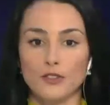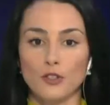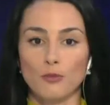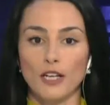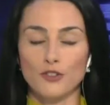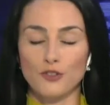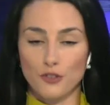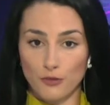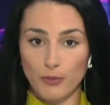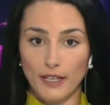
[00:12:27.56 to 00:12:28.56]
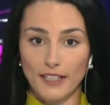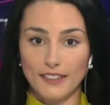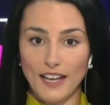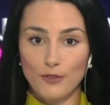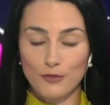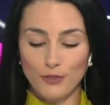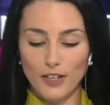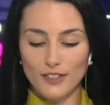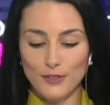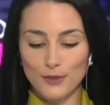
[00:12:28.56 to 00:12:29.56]
Thank you so much for breaking it down
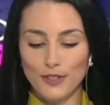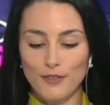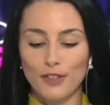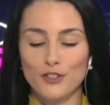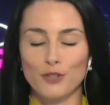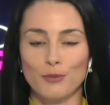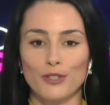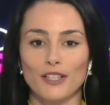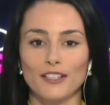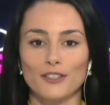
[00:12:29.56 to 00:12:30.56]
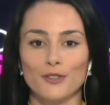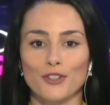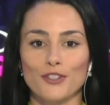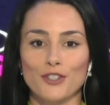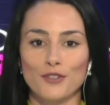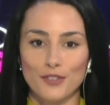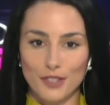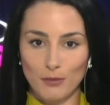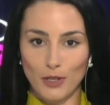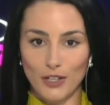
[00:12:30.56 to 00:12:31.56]
for us, Youssef Alshammari, Editor-in-Chief,
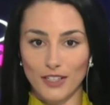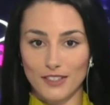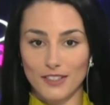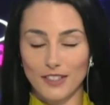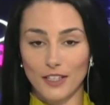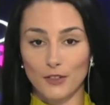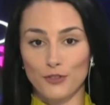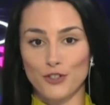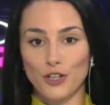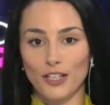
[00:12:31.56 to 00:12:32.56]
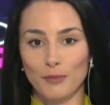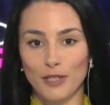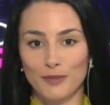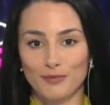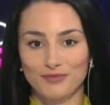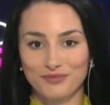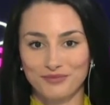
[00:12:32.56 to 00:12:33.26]
CMarkits. Thank you for joining me.